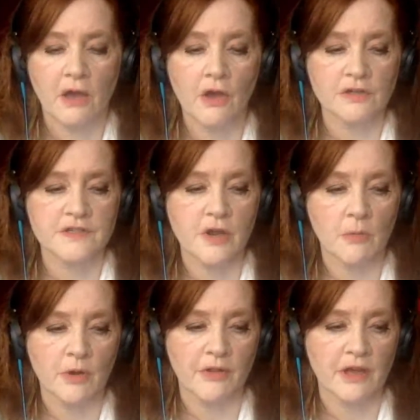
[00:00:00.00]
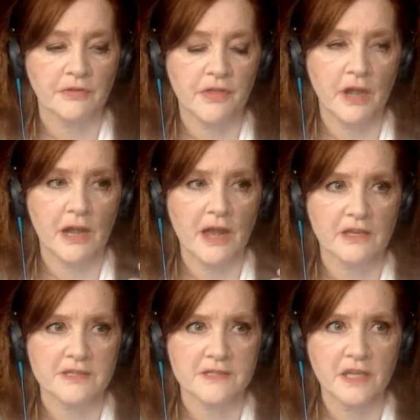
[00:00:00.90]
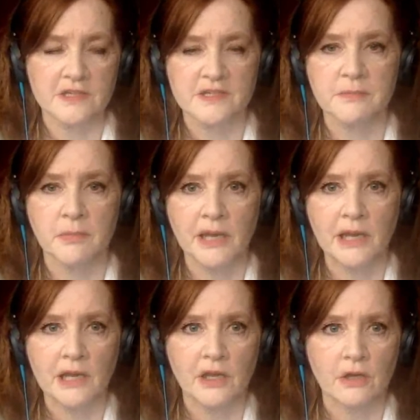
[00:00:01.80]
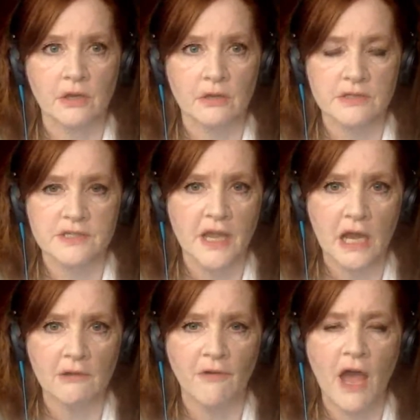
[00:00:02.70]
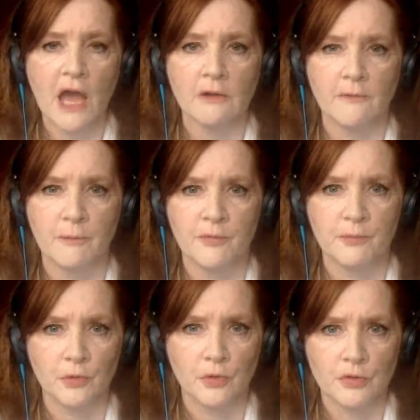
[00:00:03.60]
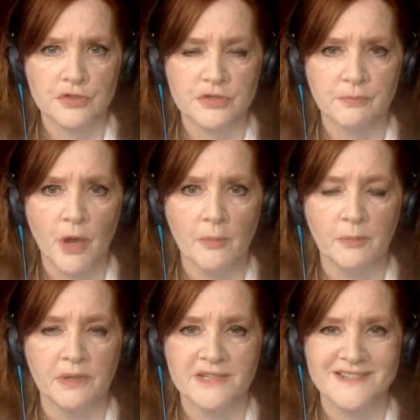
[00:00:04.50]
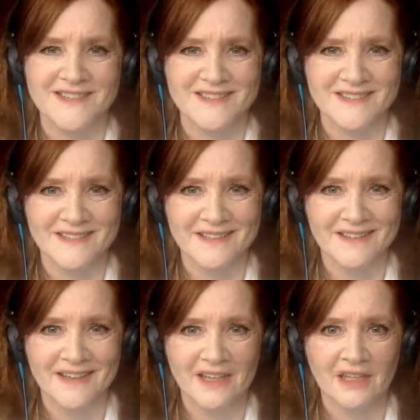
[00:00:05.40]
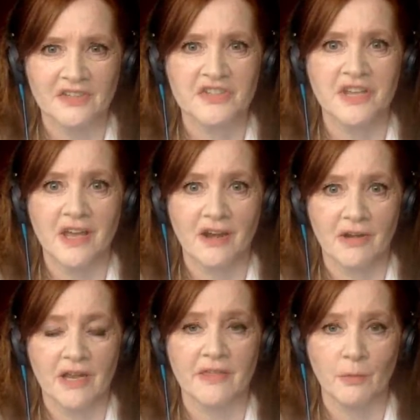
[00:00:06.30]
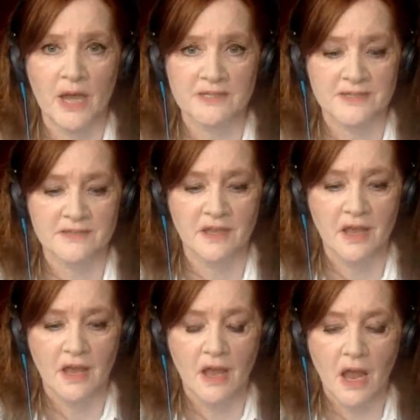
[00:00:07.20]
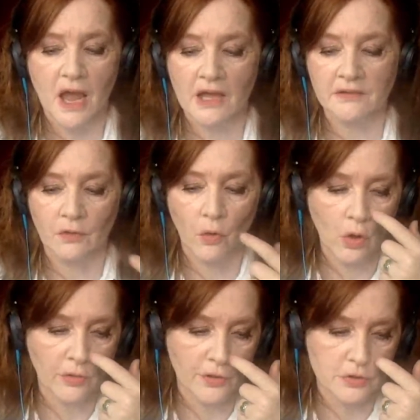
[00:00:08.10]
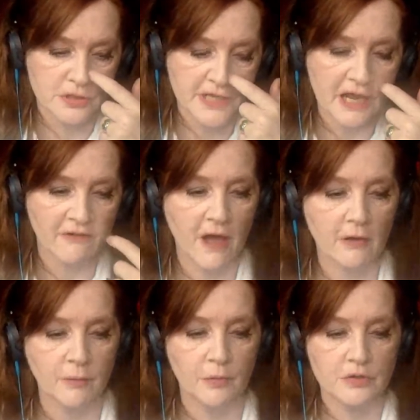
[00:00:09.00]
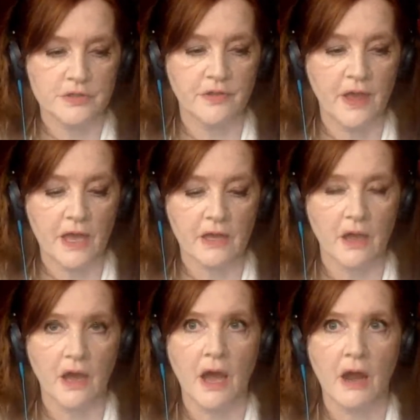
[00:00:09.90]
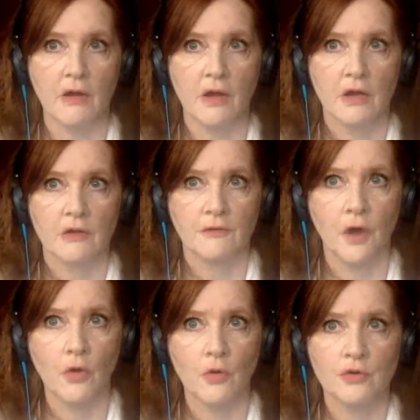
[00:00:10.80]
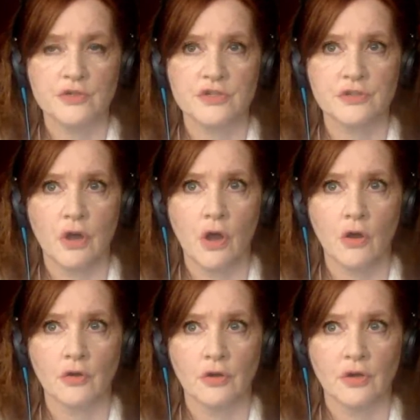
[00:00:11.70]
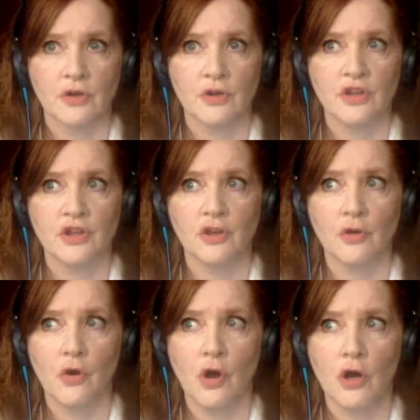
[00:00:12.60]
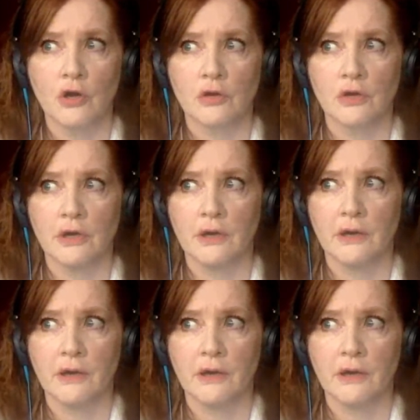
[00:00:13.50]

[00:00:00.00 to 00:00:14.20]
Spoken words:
I heard somewhere that there are like 6 million self-help books published each year in the West, and all those self-help books, they are focused on your